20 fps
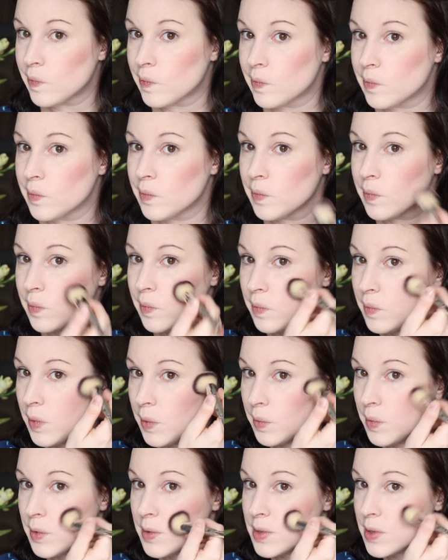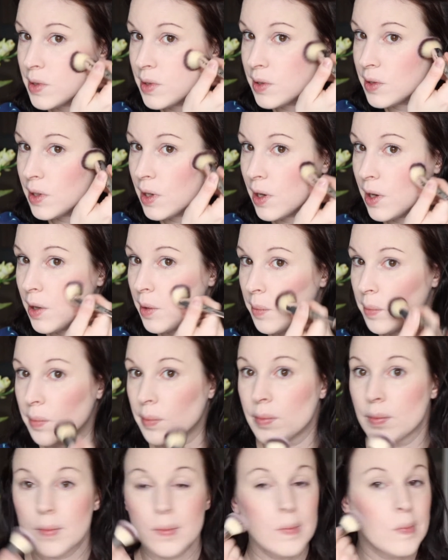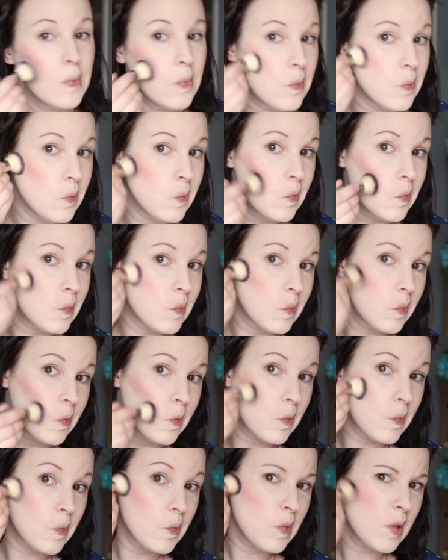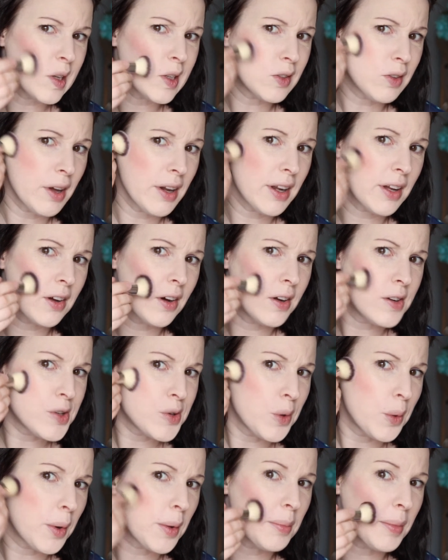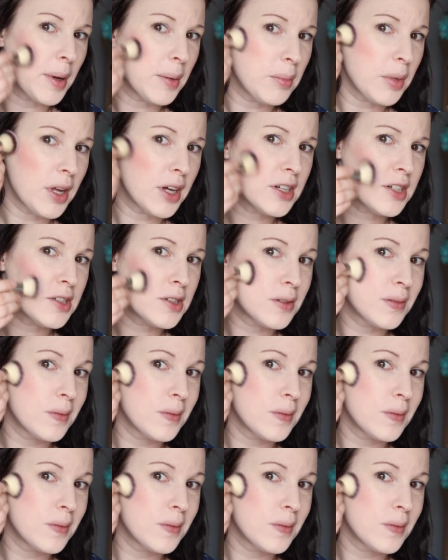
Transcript: But most of the time I try to contour with my blush